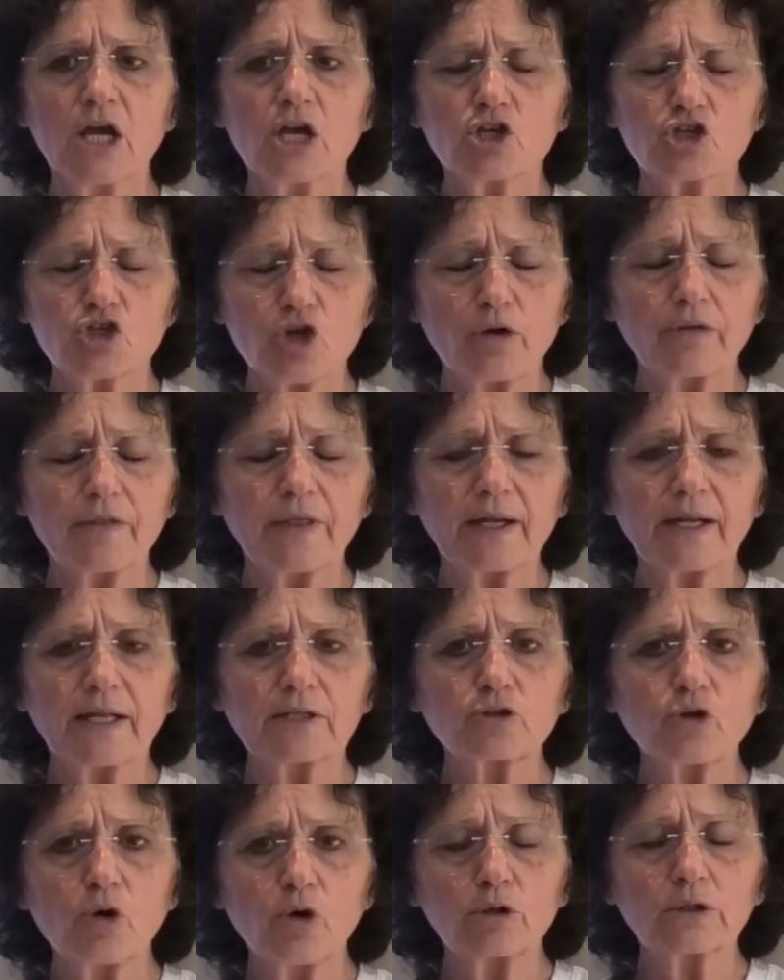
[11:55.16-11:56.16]
so that
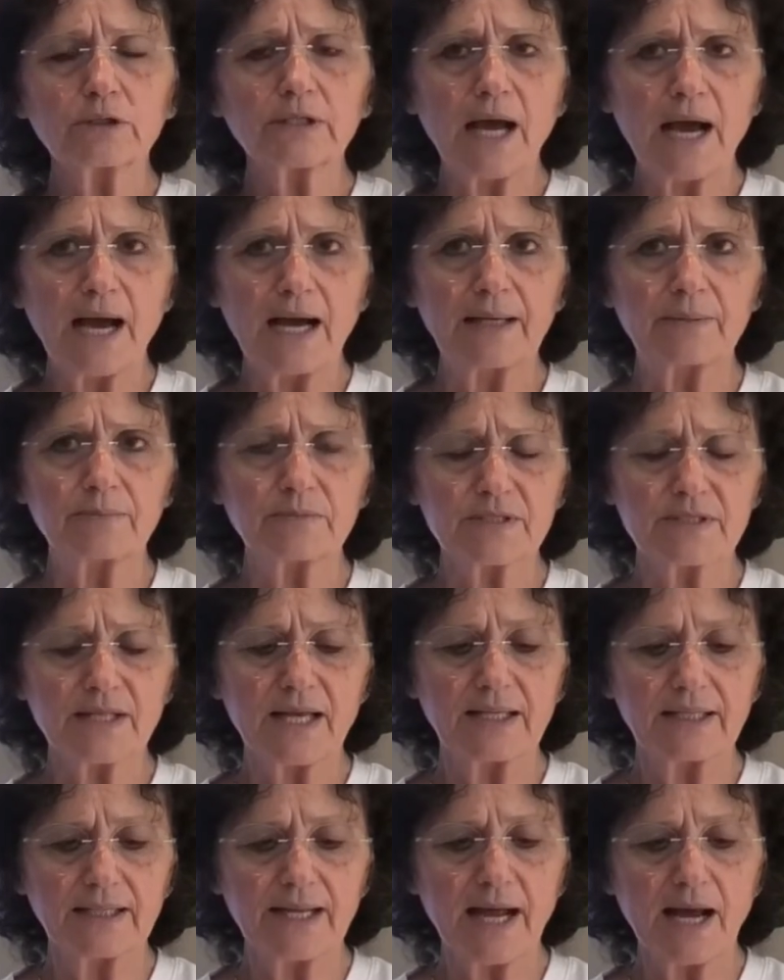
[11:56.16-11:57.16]
at all times
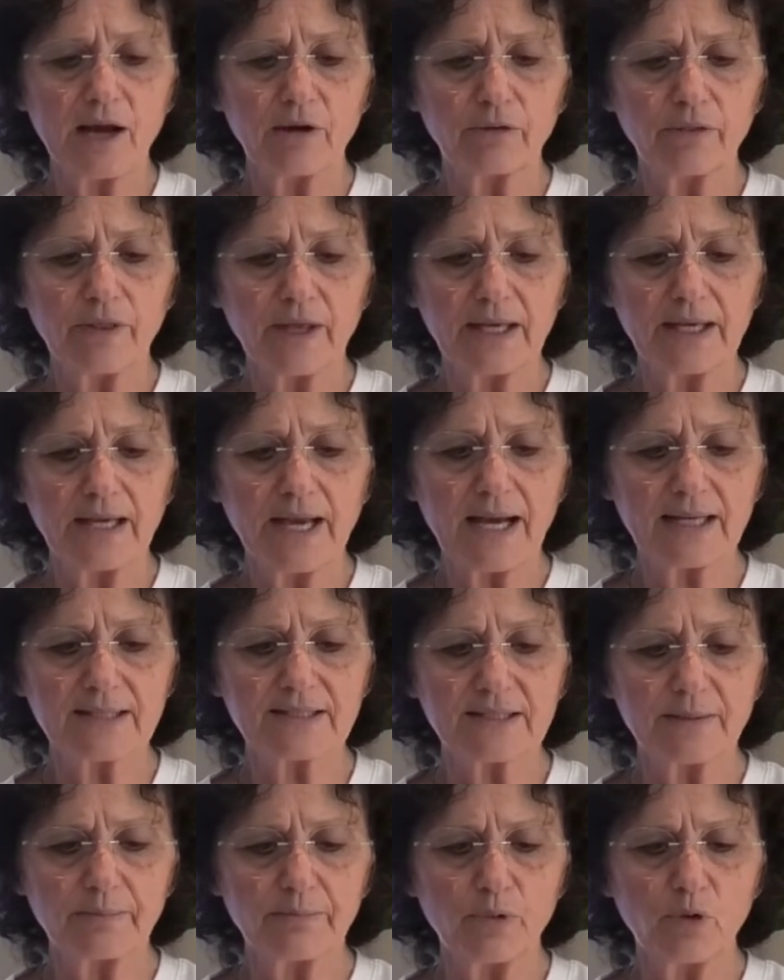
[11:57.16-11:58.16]
they know they are
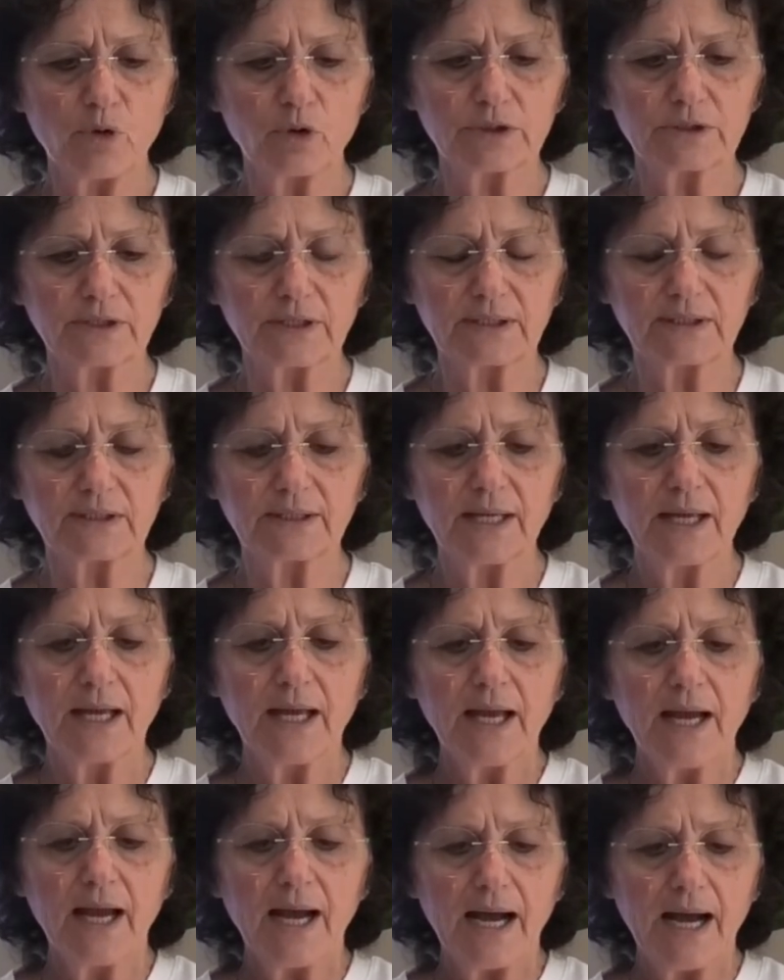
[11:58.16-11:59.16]
supported.
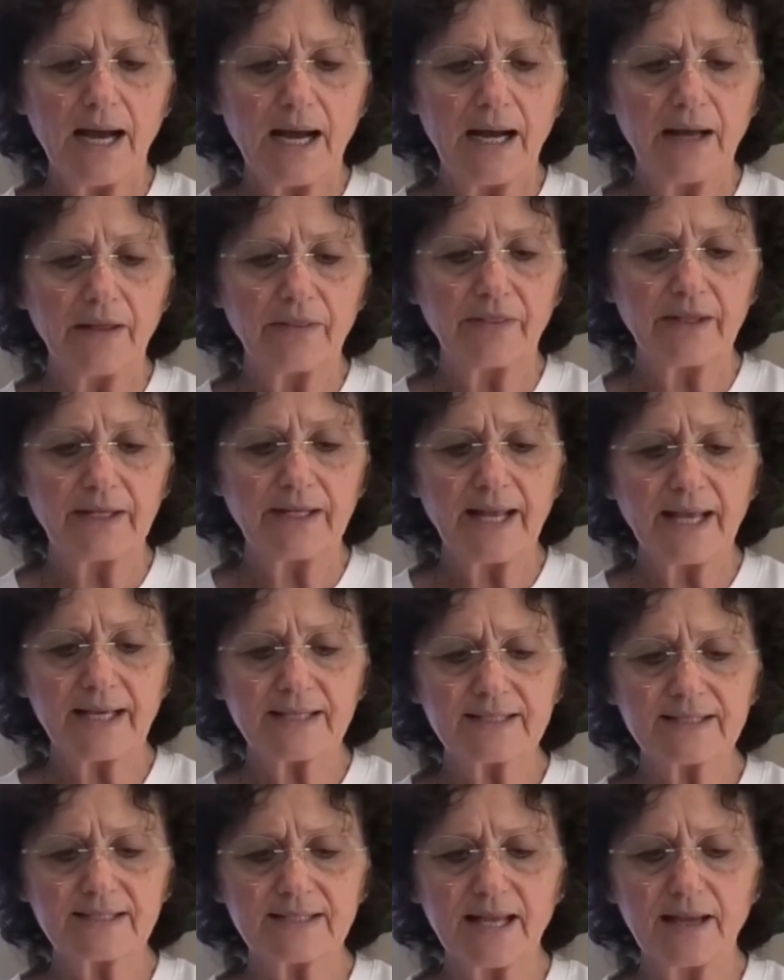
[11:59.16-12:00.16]
The
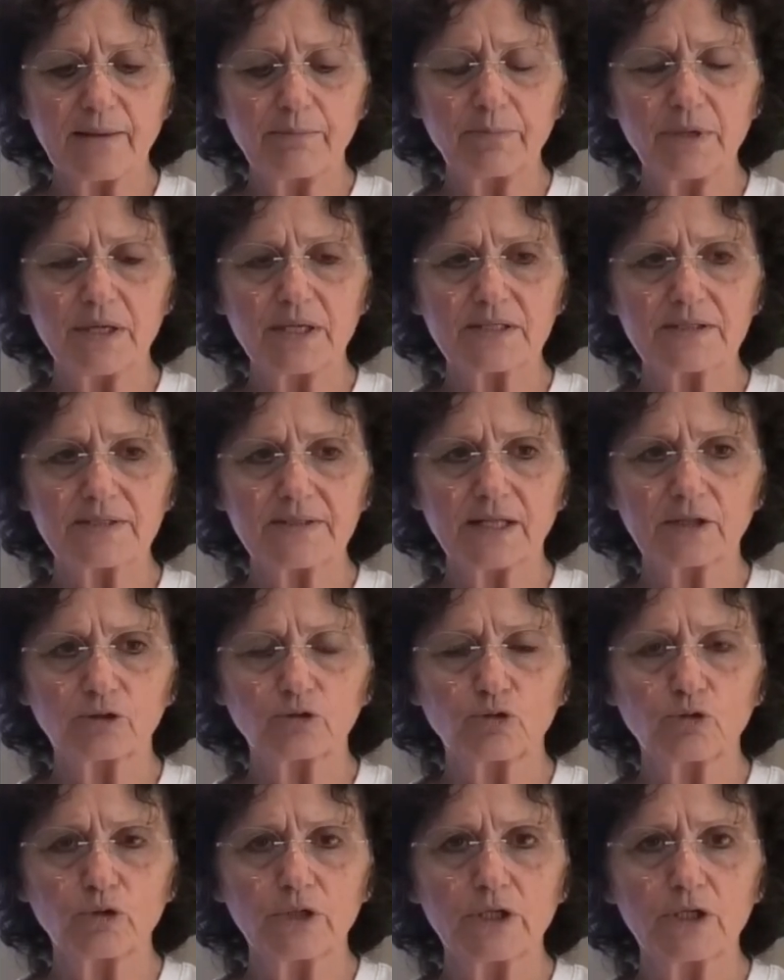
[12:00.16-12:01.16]
next step is
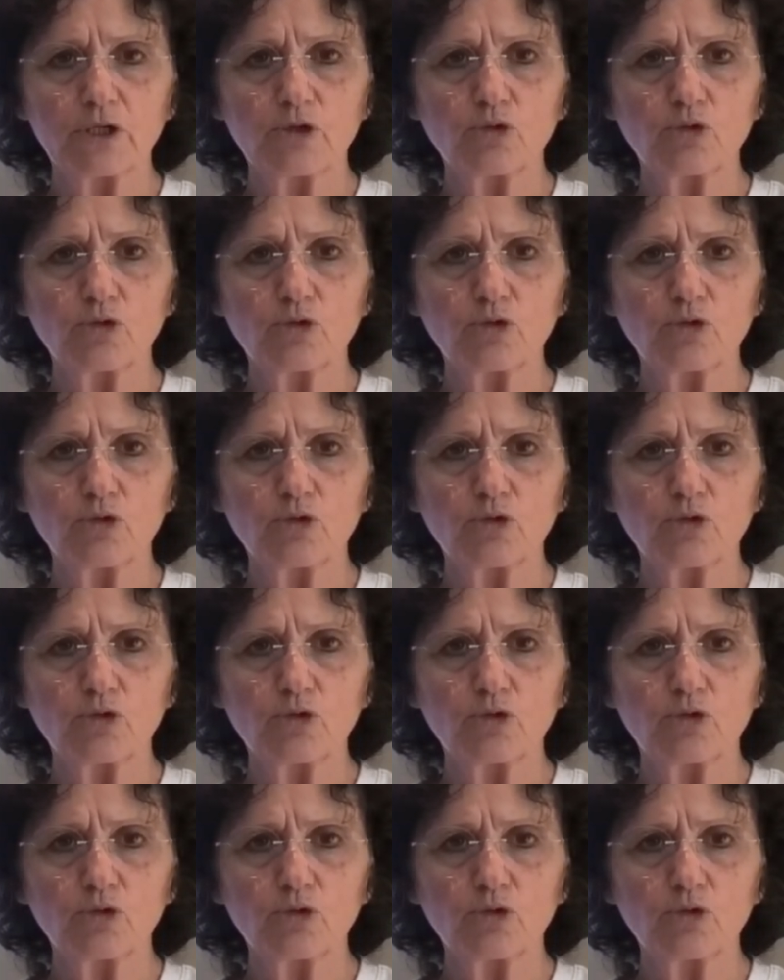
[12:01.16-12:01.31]
that we